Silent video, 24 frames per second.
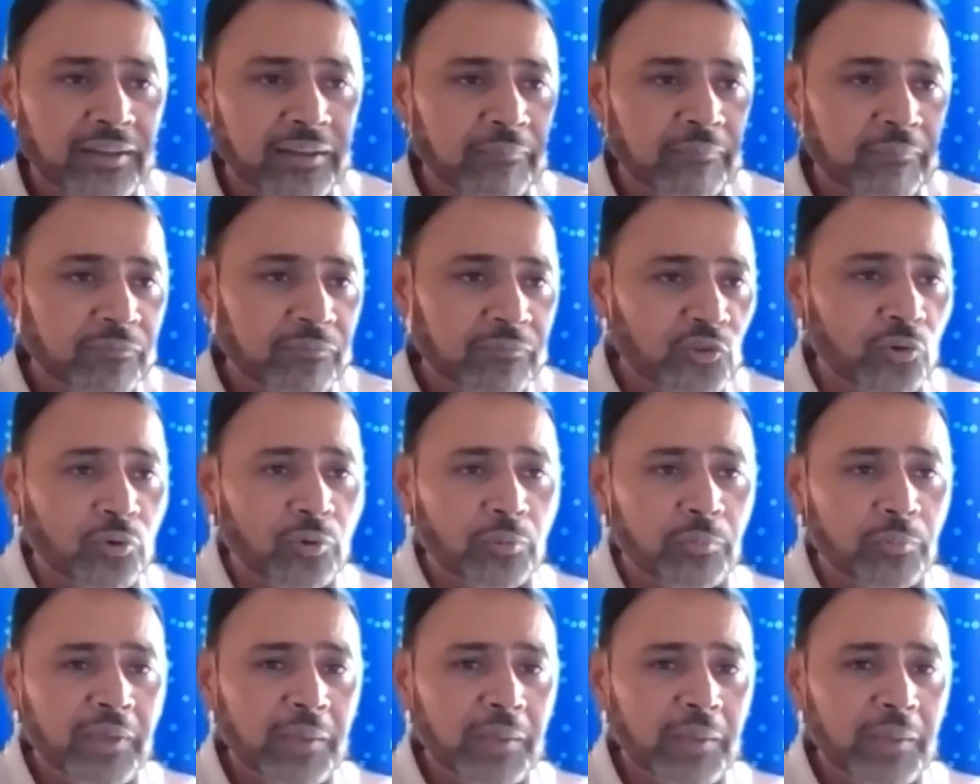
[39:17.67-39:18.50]
So
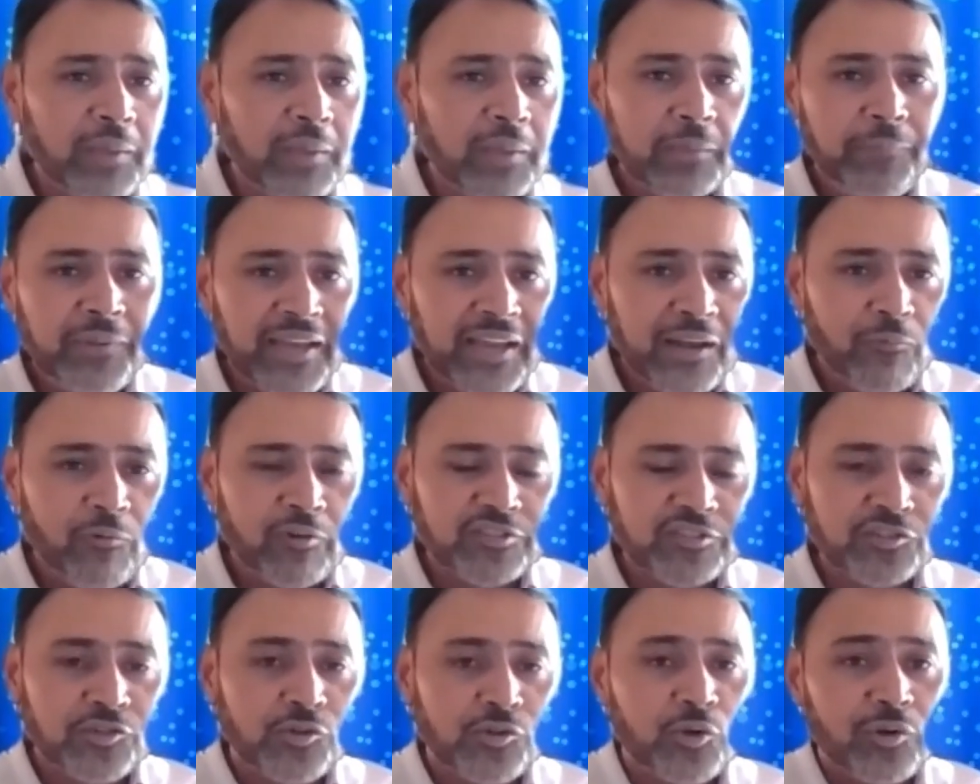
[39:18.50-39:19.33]
maybe the PI
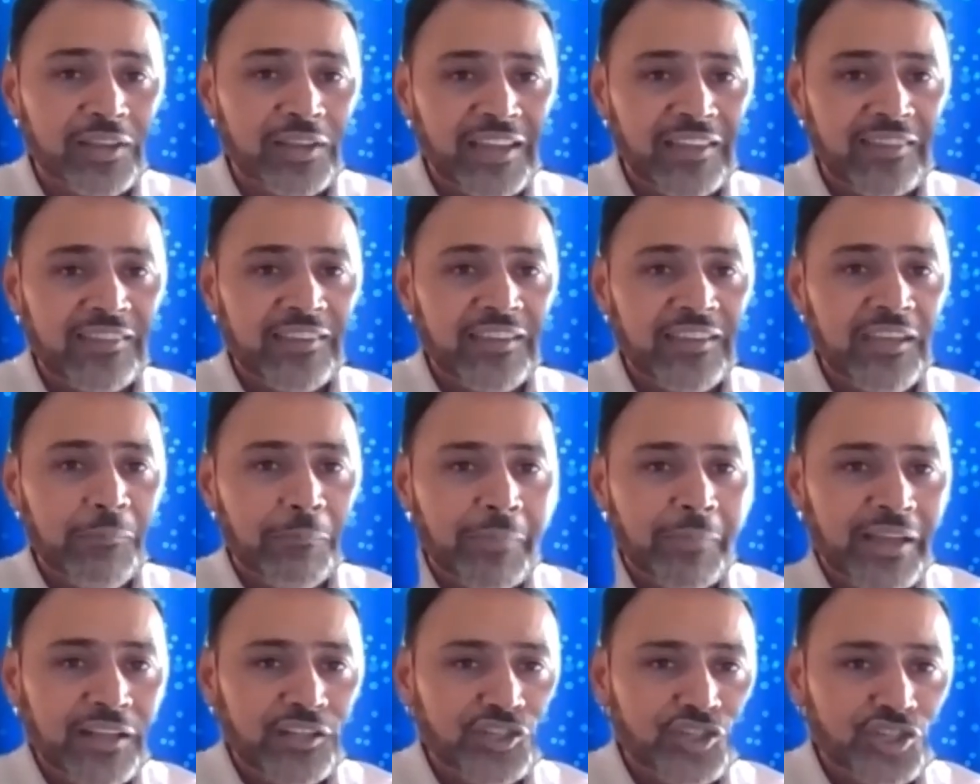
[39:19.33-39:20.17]
wants to know, can he
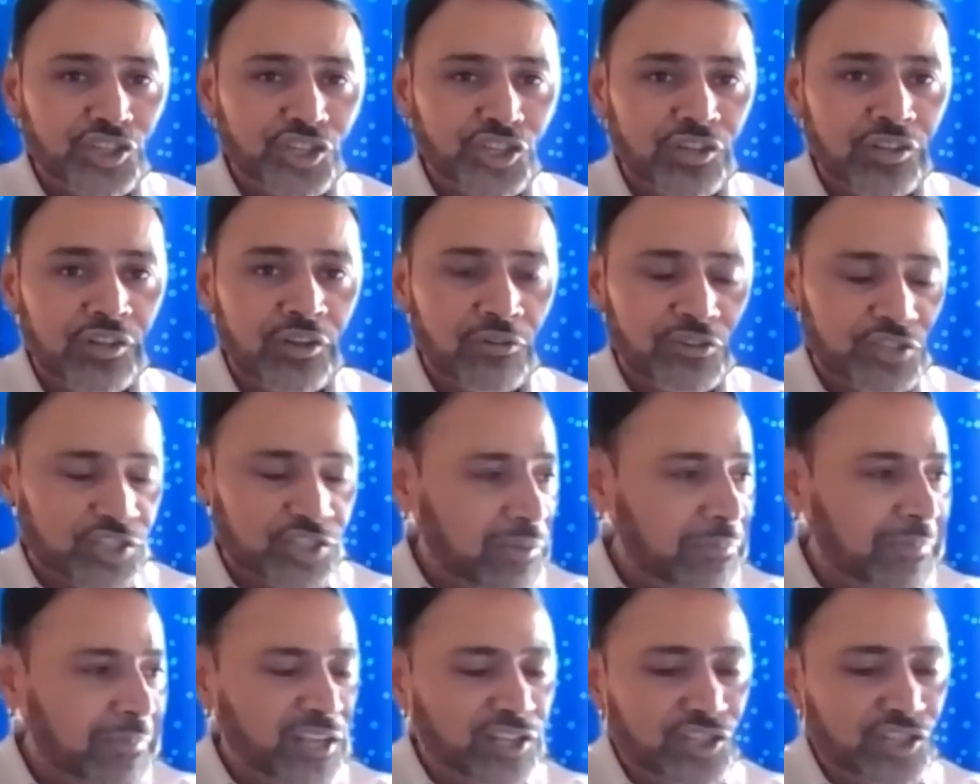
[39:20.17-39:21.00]
mention or
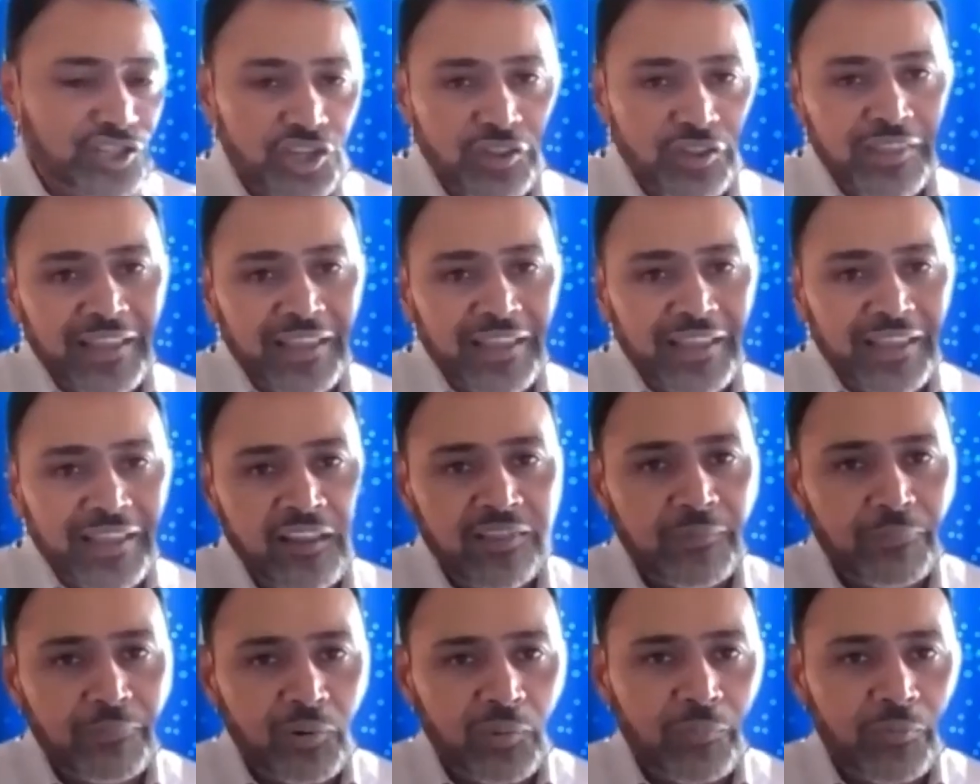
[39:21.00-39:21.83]
she mentioned that in
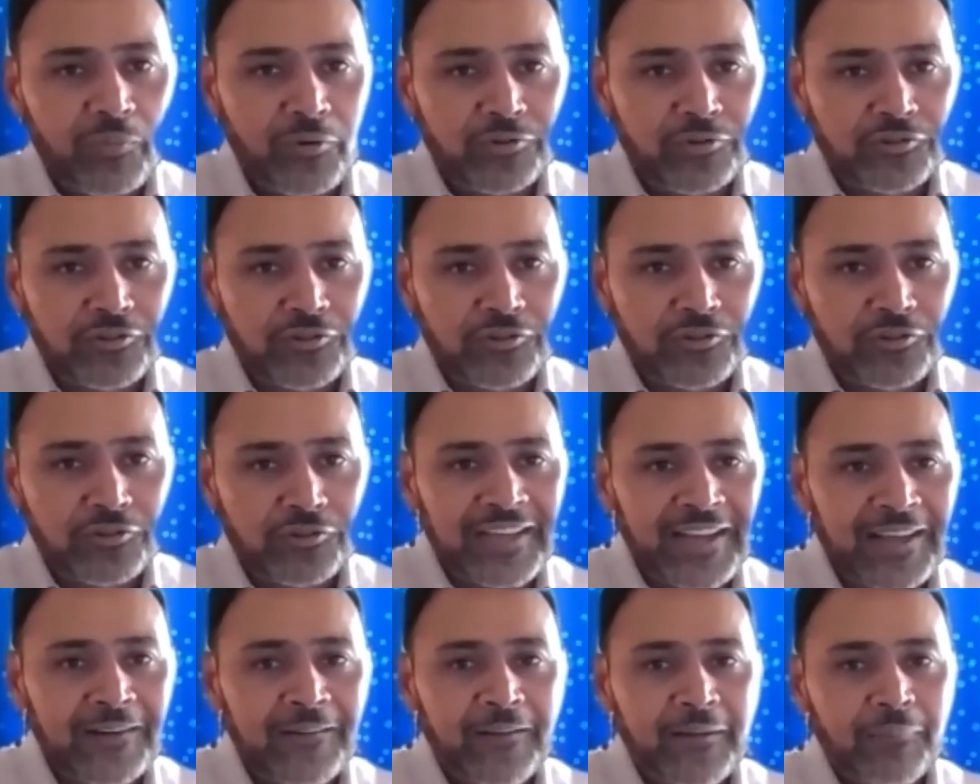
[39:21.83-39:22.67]
the proposal
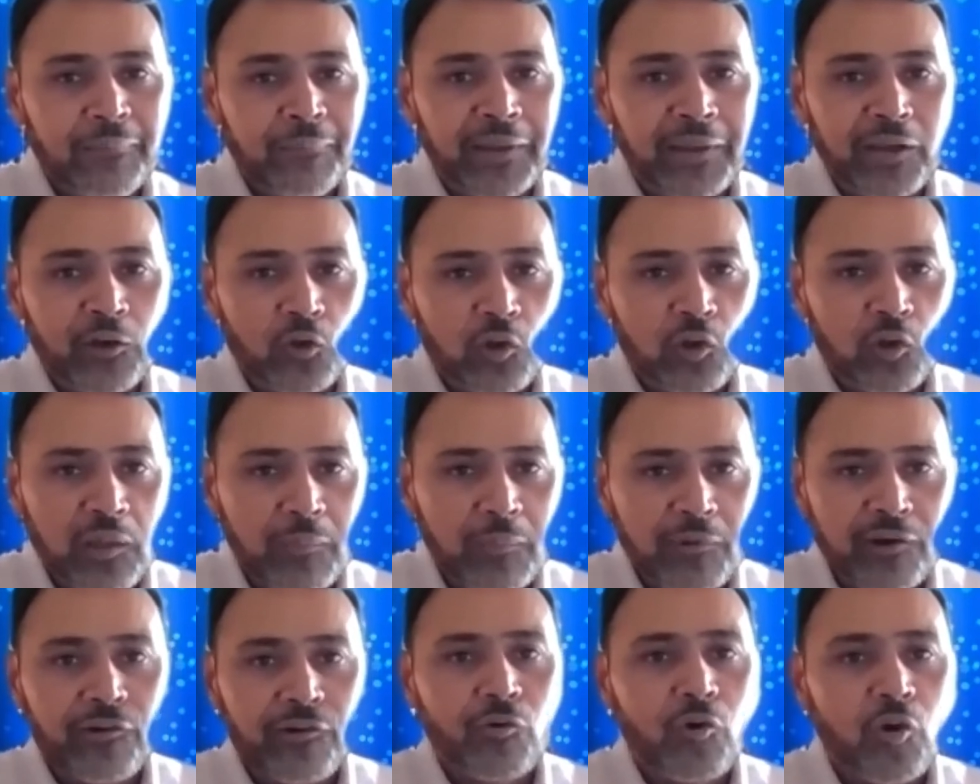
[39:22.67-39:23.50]
that my
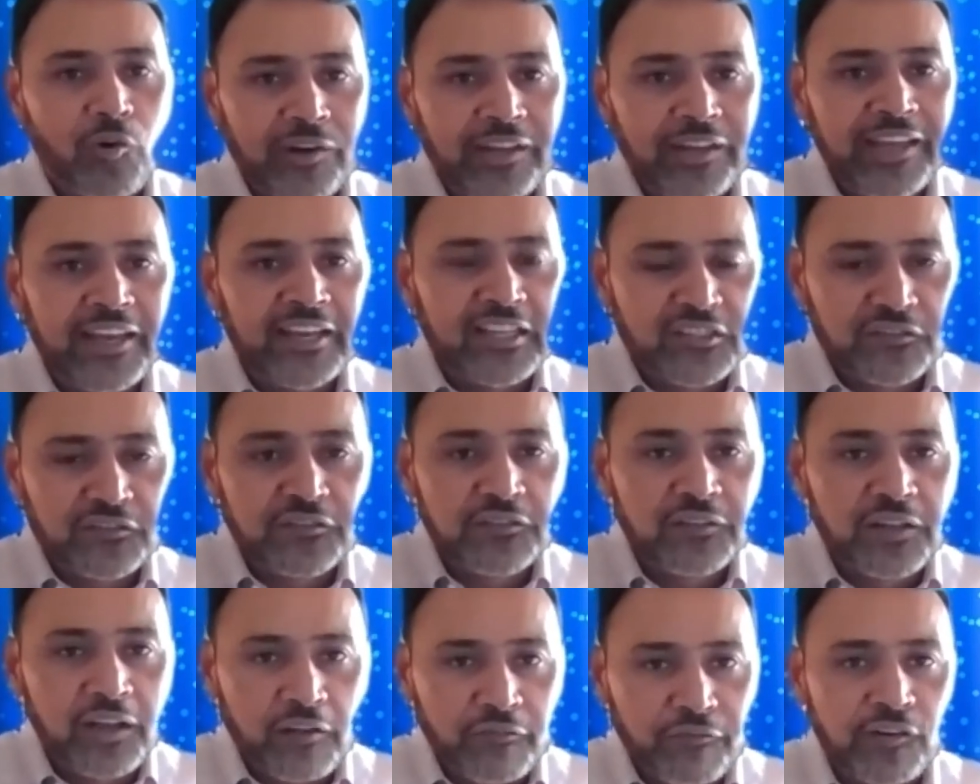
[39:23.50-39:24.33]
collaborator already has
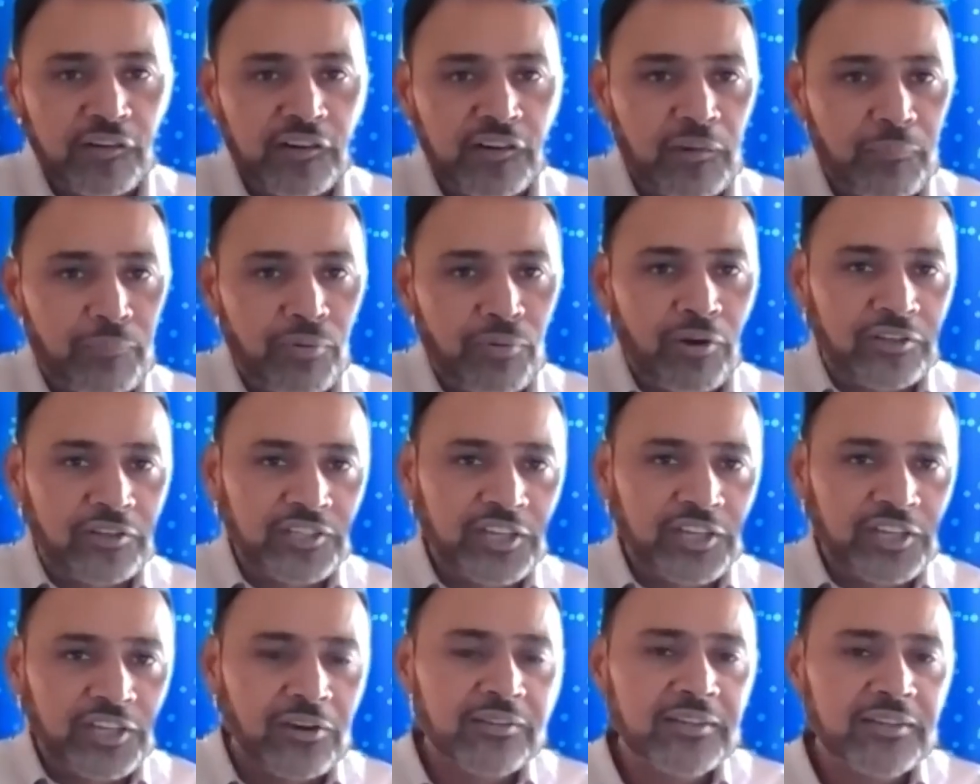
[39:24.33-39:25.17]
a funded
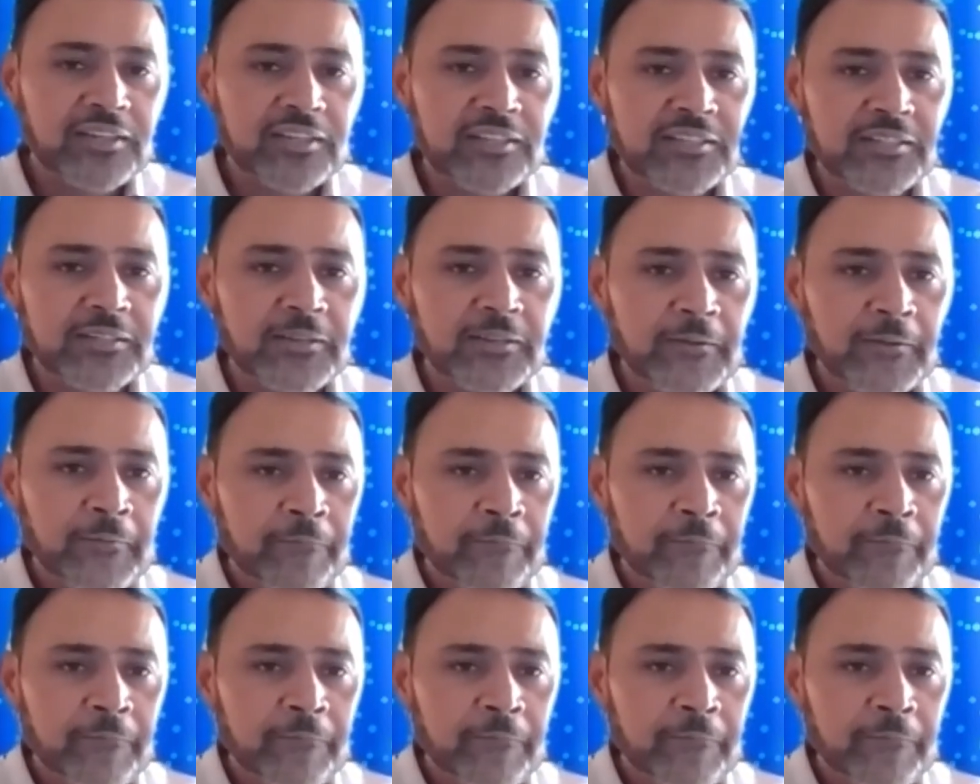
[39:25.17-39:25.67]
project on this?